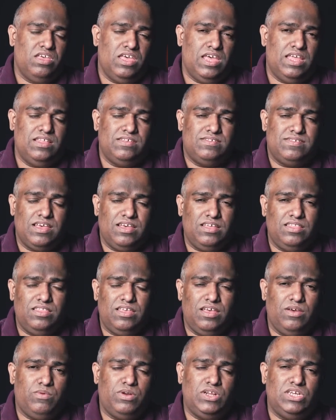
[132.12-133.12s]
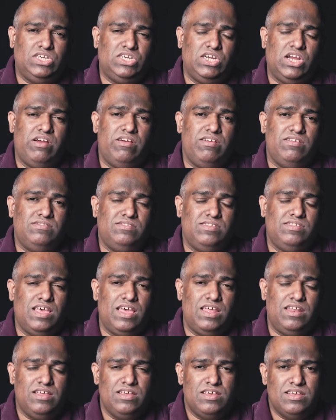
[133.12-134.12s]
And the second thing I want to share is
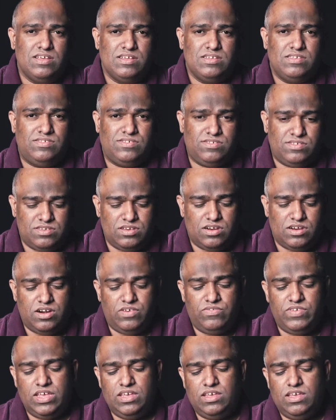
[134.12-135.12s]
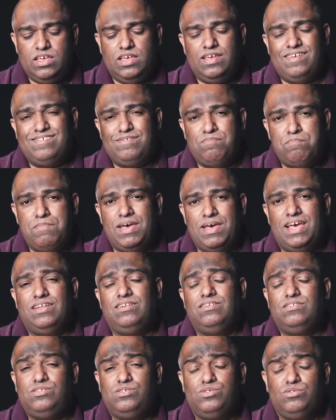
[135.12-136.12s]
that serving is
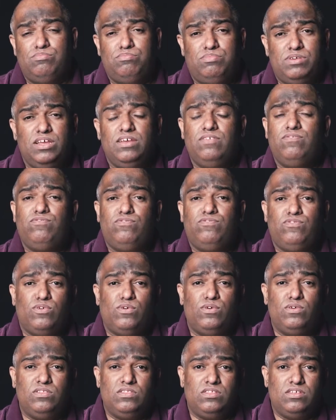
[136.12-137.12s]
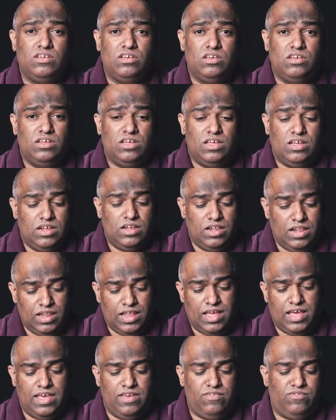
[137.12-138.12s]
meant to bring forth
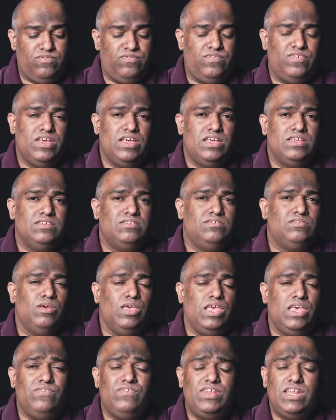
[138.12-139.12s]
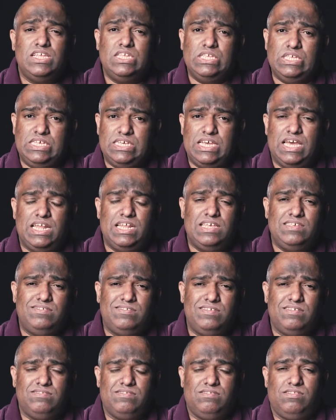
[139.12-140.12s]
life. So even in
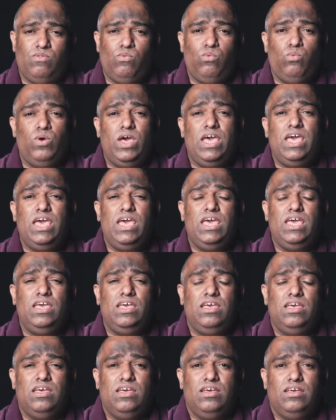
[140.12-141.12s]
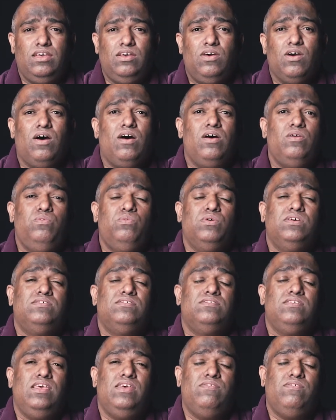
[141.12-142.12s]
Genesis, the way God
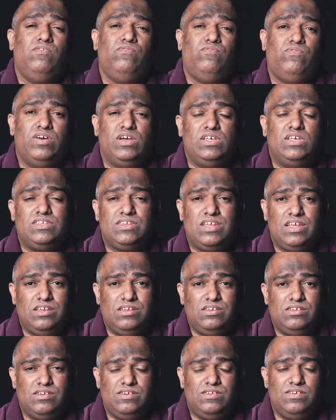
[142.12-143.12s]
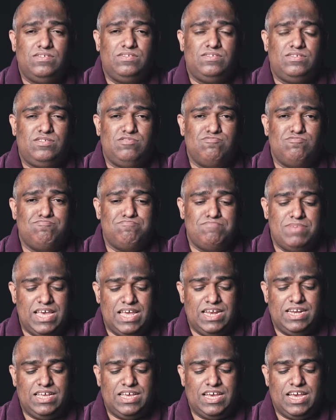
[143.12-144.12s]
was even first introduced to
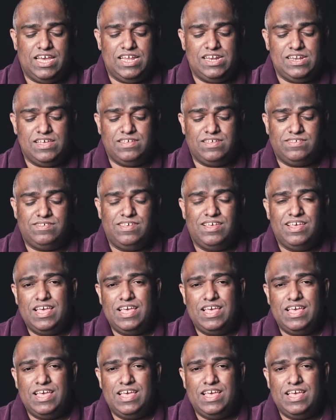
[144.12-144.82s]
mankind is